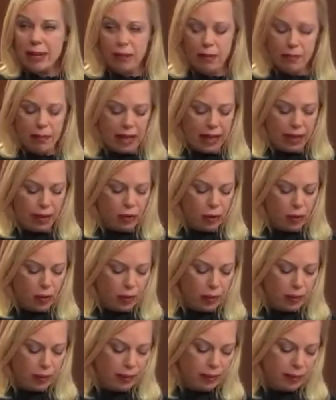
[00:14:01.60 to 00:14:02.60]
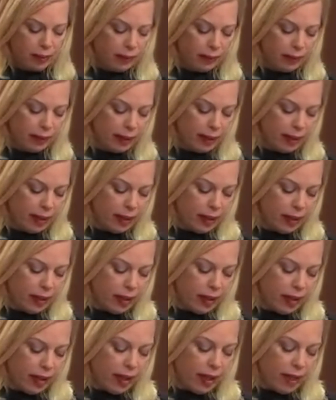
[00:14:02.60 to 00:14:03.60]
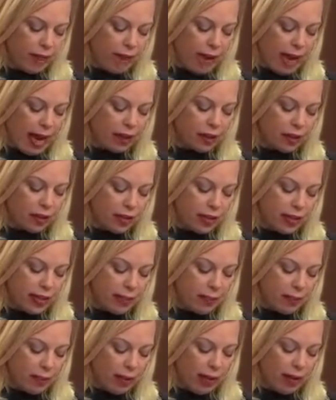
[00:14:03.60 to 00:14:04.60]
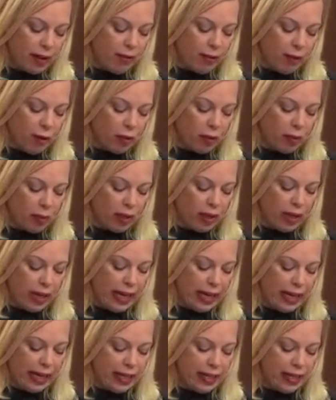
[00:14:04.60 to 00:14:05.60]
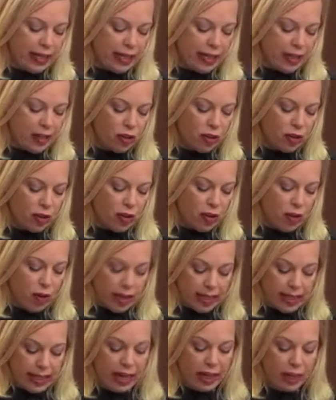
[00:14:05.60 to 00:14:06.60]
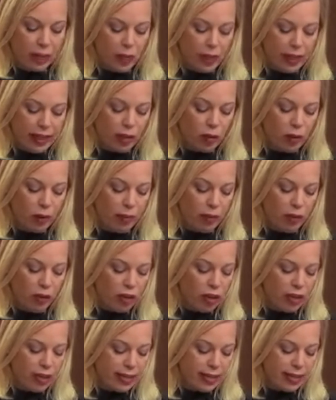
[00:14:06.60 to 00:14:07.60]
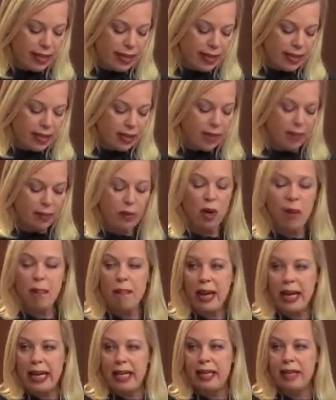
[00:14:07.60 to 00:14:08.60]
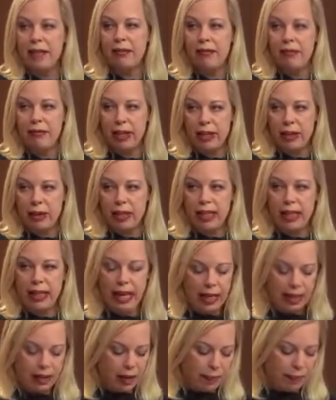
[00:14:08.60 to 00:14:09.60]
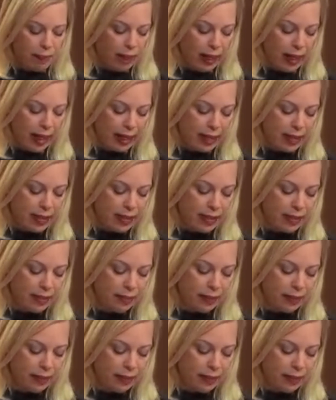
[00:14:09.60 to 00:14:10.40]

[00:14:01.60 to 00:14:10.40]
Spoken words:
from that group? The factors that bring vulnerable Canadians into contact with the criminal justice system are many, varied, and complex,